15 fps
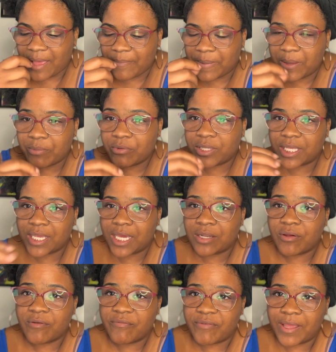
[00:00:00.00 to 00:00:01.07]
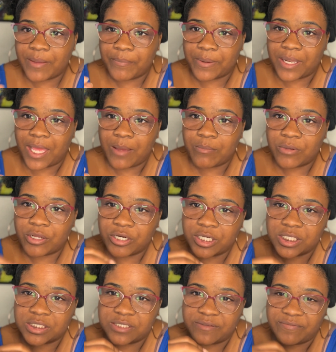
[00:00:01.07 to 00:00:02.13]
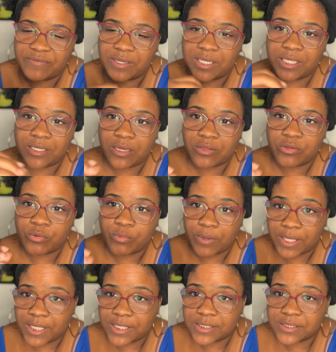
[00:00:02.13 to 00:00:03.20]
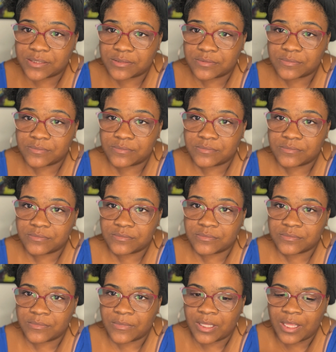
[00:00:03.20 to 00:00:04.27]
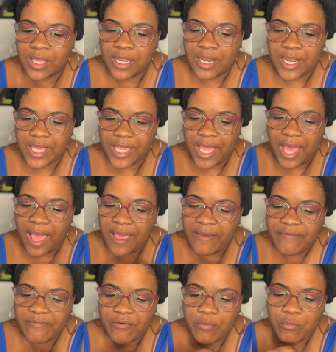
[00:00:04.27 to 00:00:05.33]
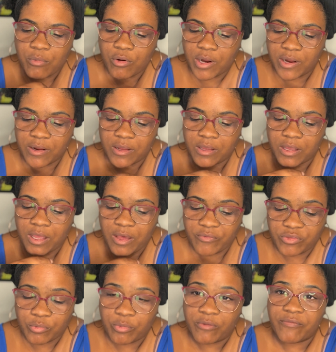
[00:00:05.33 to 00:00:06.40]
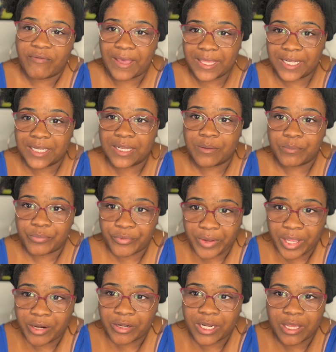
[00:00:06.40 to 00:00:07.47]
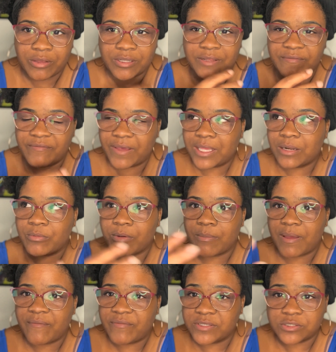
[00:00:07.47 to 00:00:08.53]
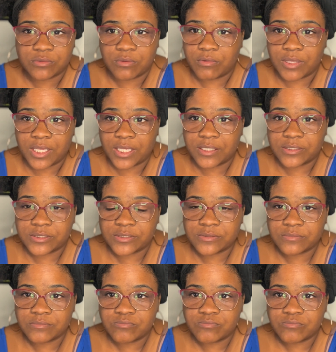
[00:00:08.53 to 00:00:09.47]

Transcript: people think I don't fight, but I'm learning to fight in other ways. Like, I feel more comfortable fighting in prayer now than fighting with my physical hands.